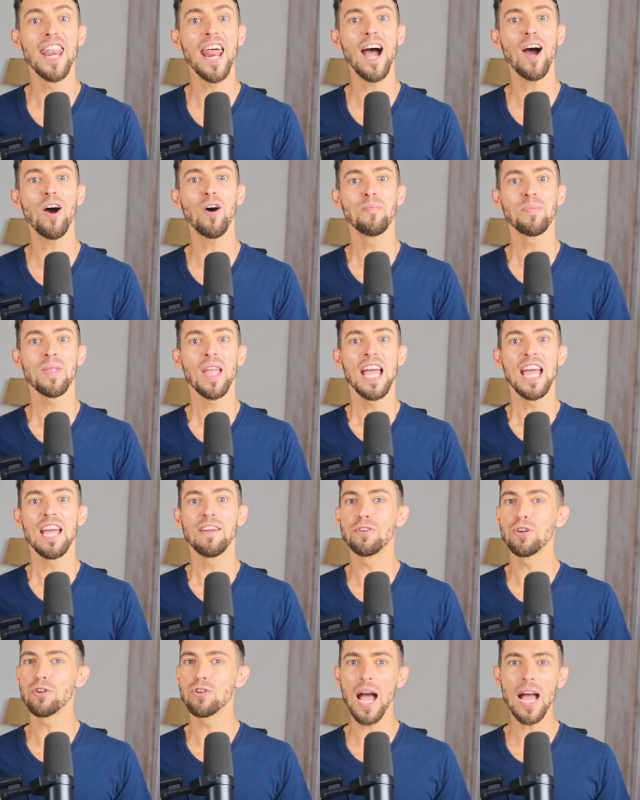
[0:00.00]
Now,
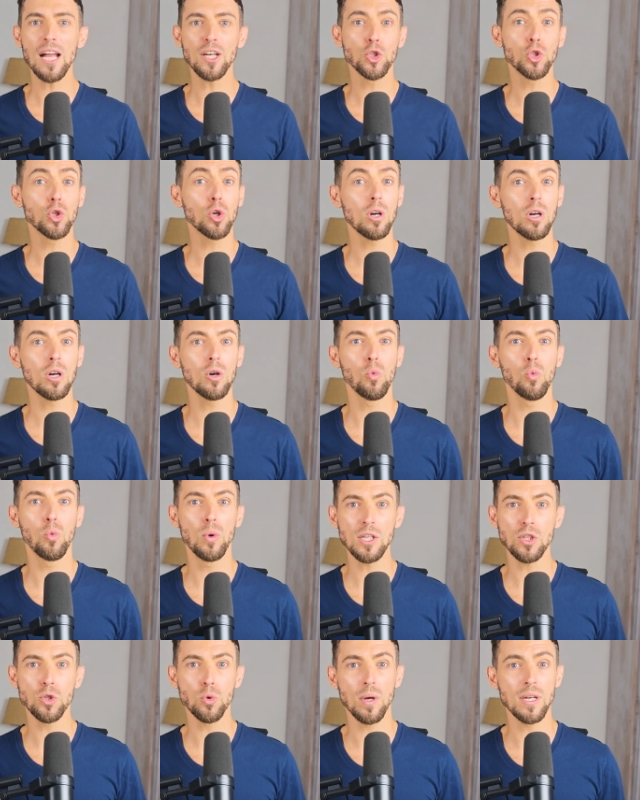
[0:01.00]
if you're not sure
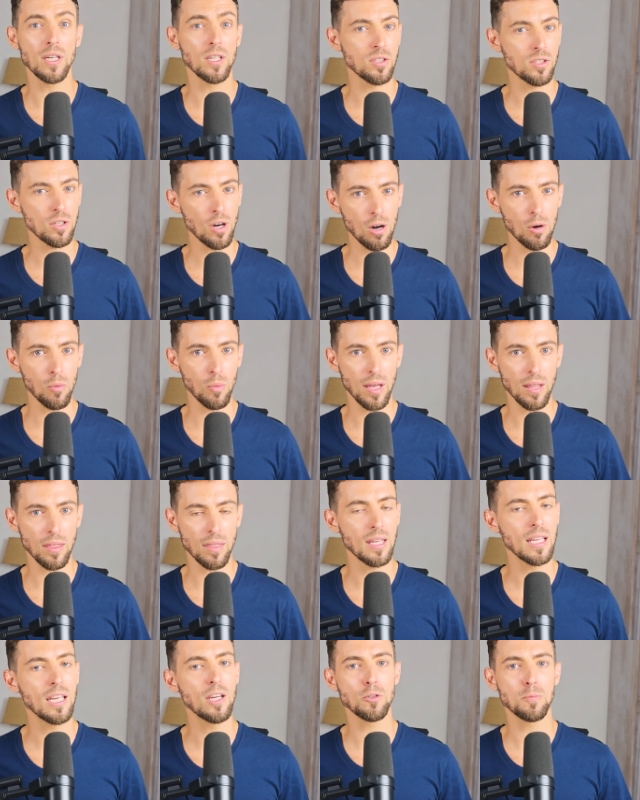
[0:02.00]
which one to start
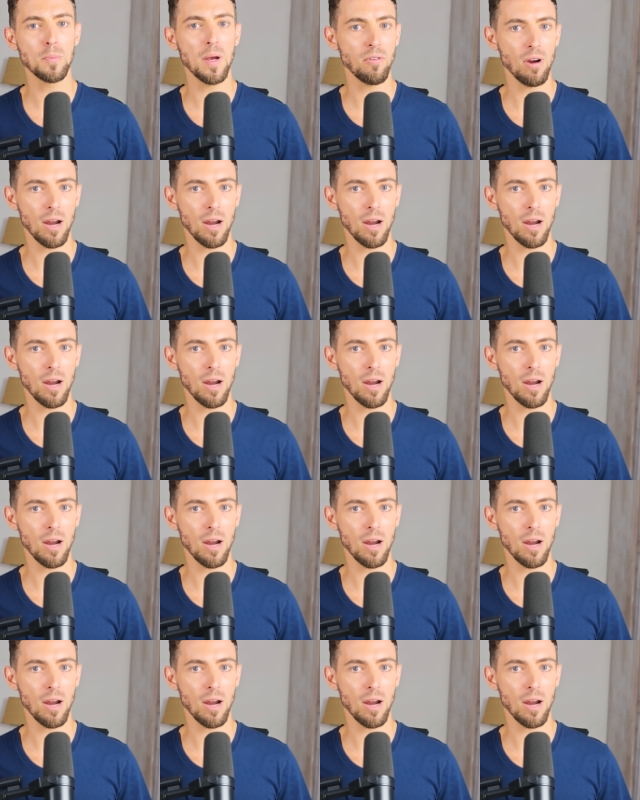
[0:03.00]
with, here's my